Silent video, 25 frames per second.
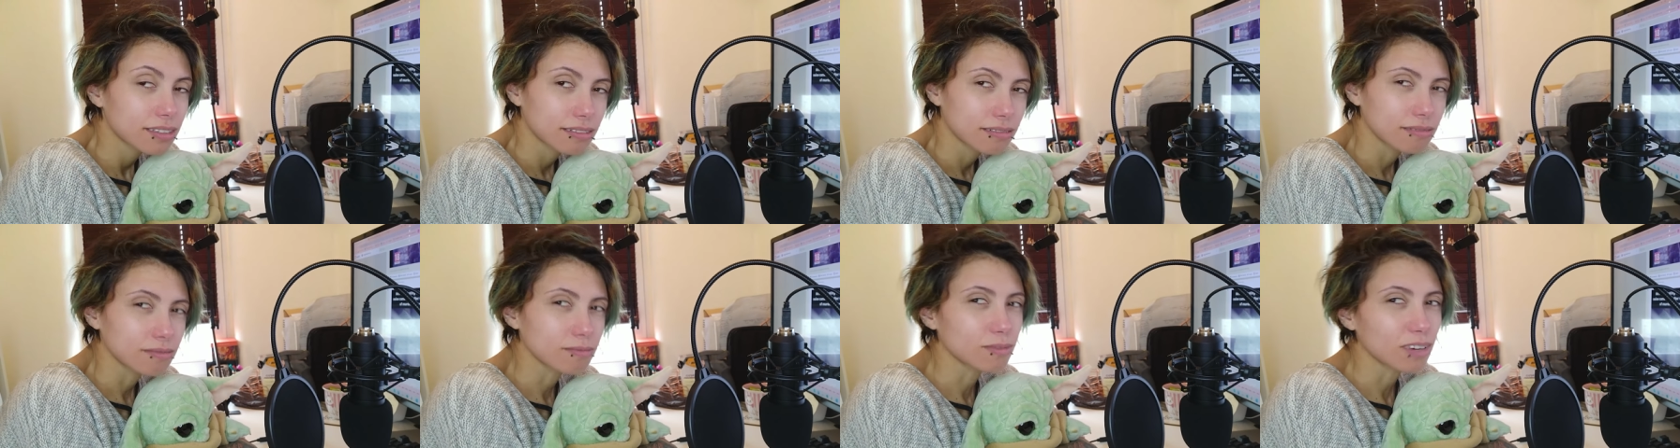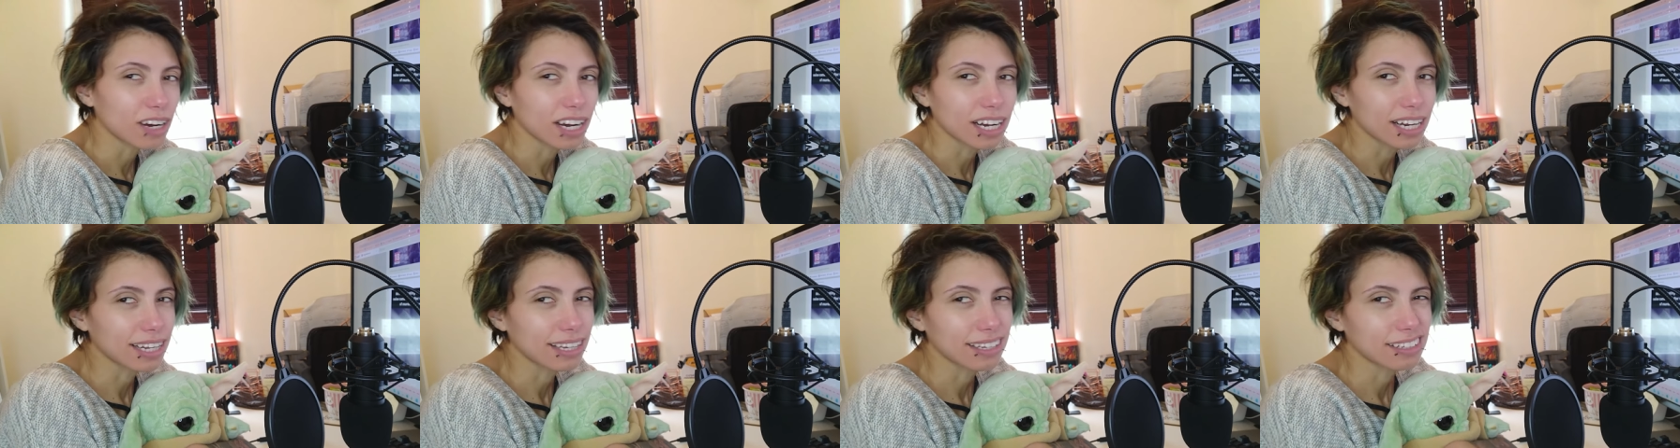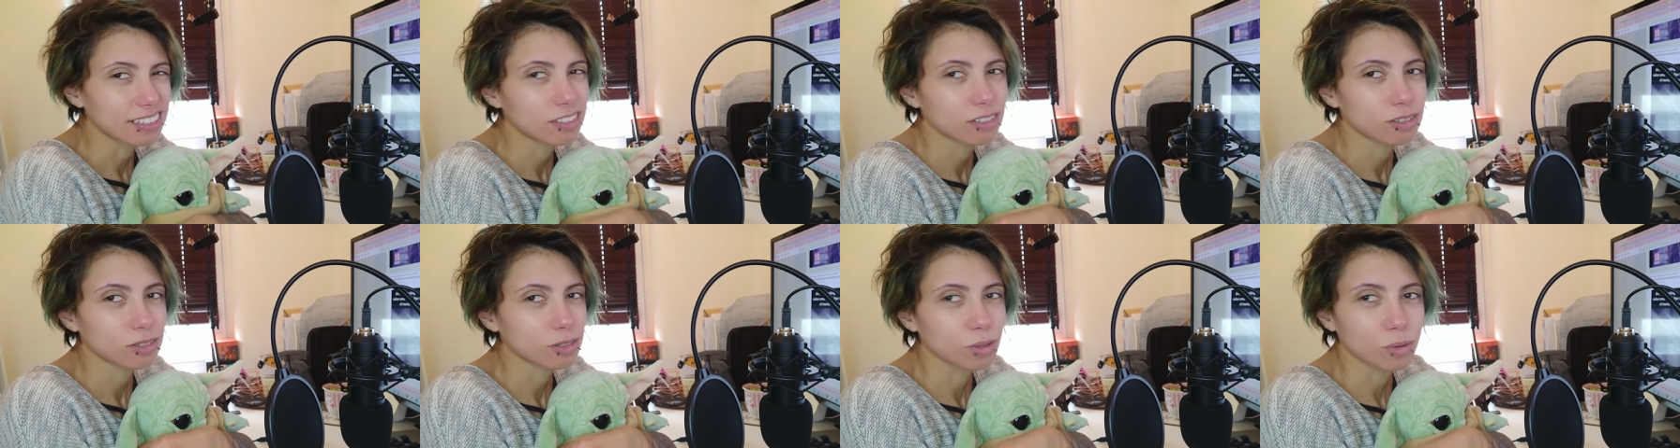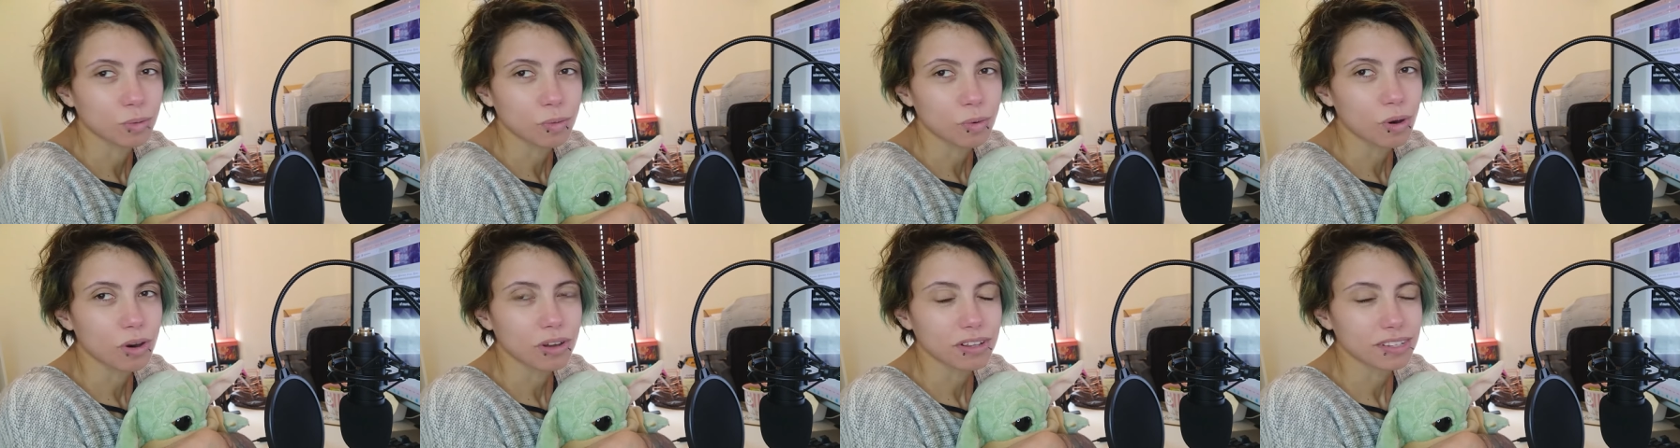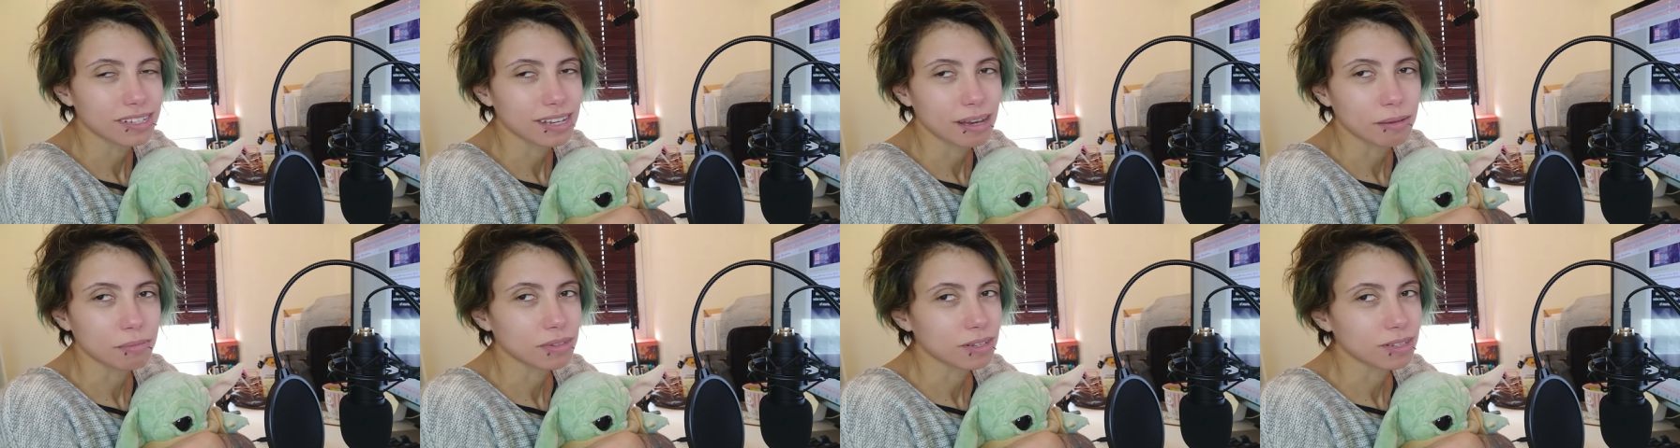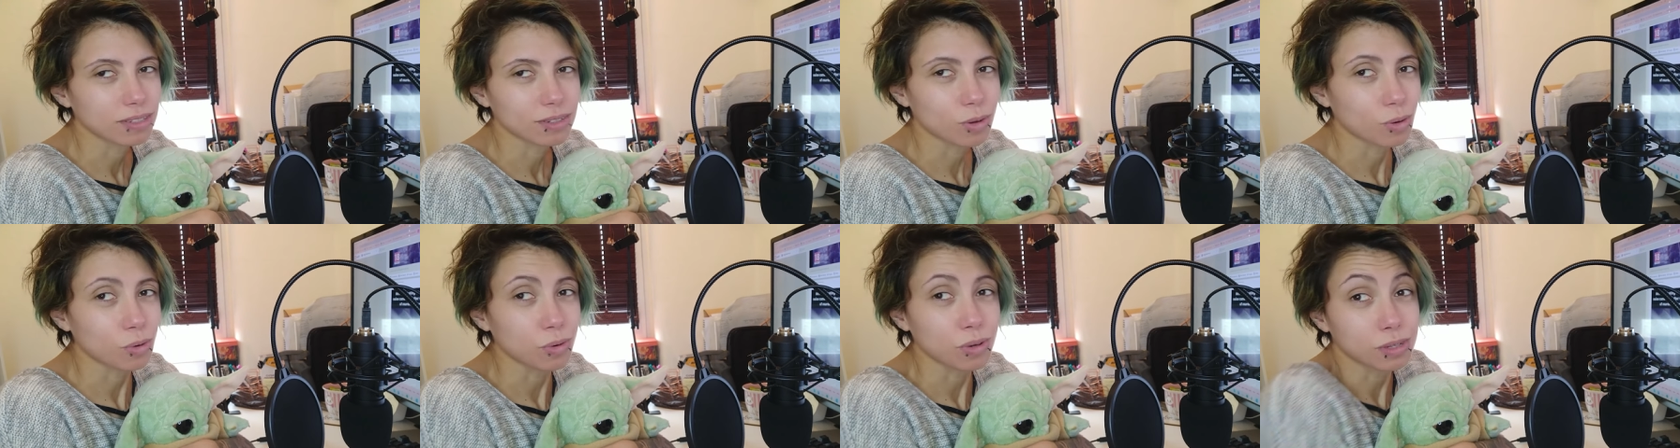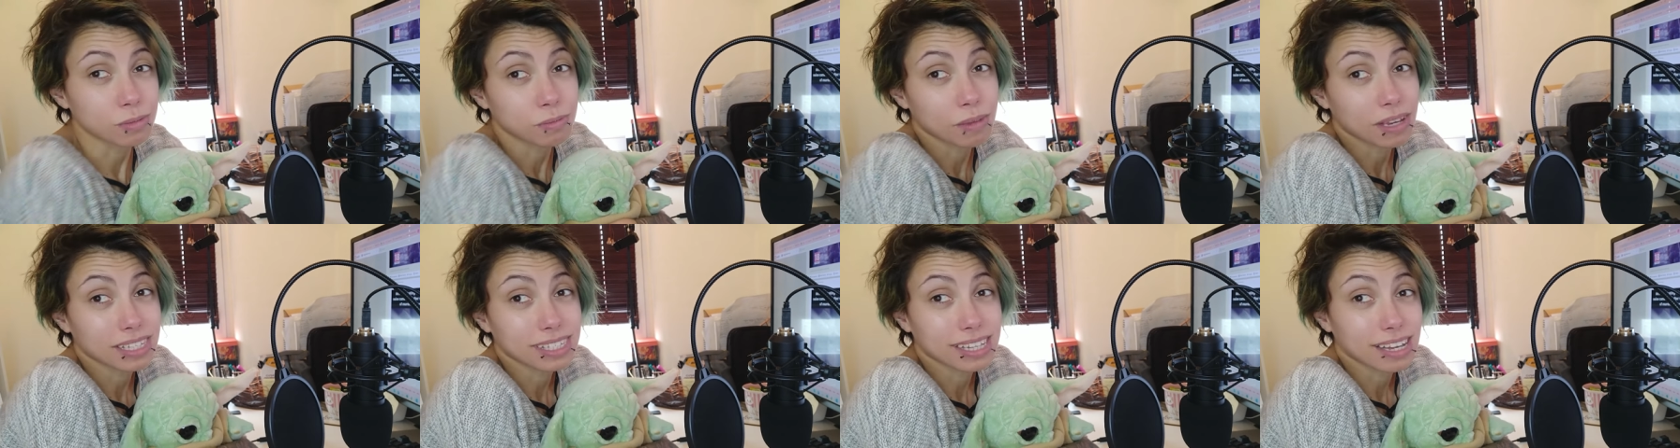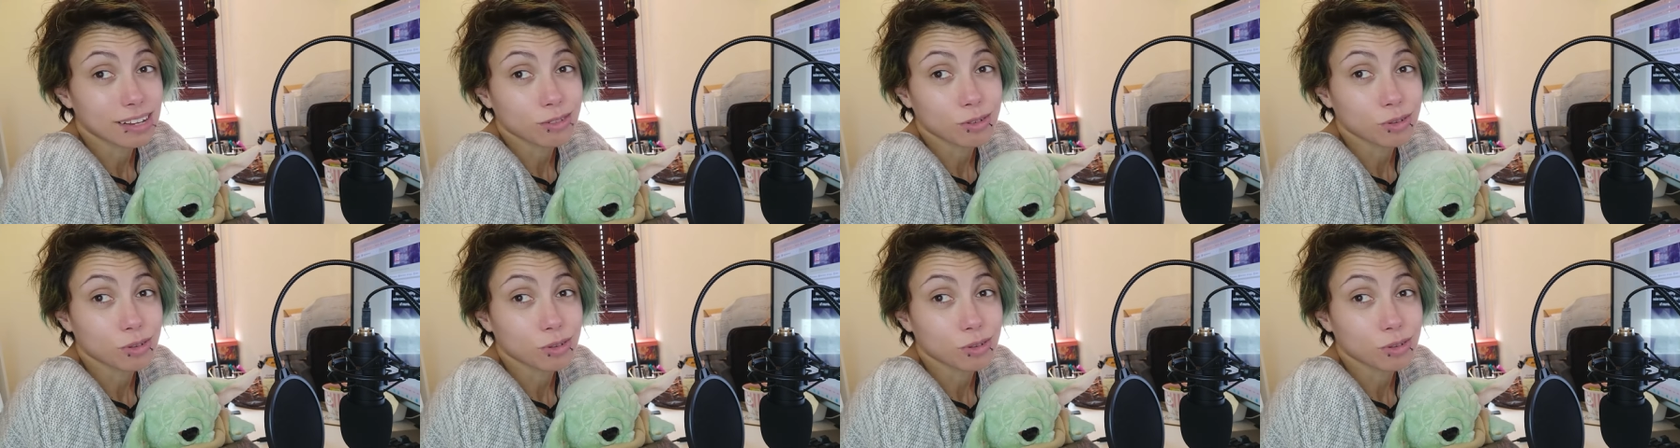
Really, it's just the water tap that always makes that